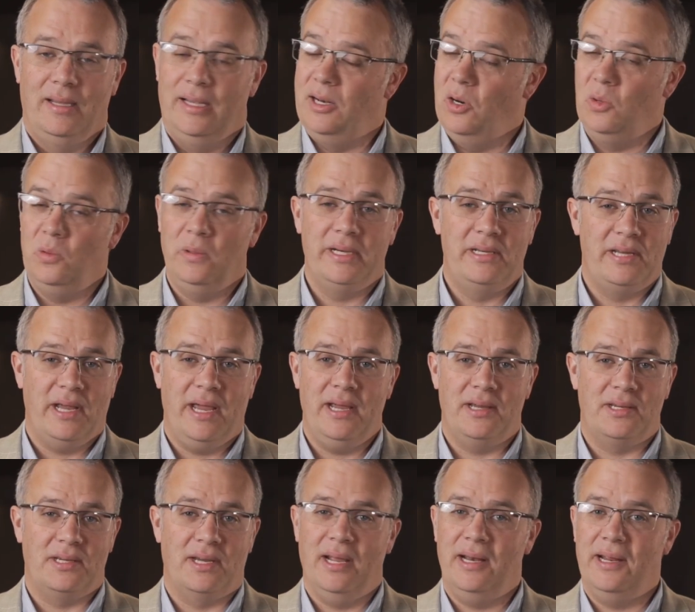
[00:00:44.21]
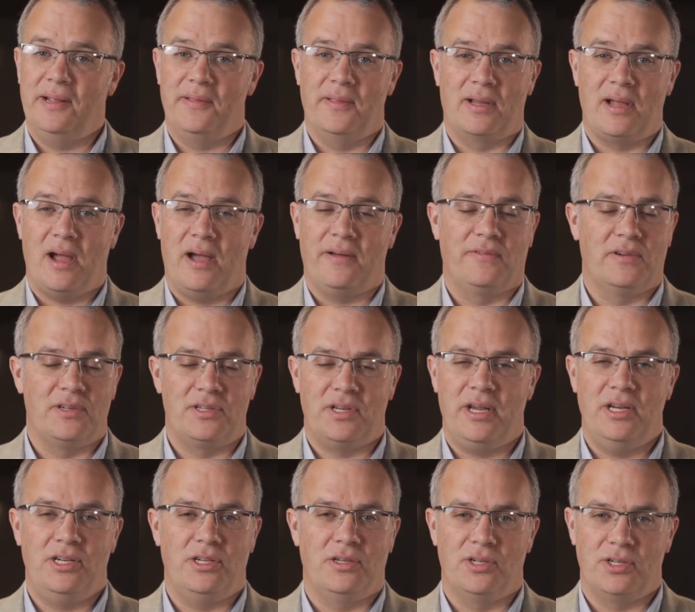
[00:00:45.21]
It only takes getting the
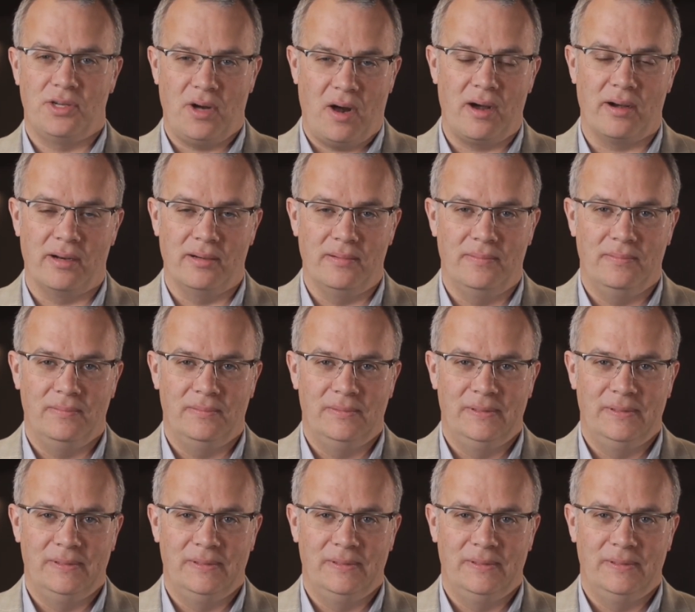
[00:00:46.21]
conversation started.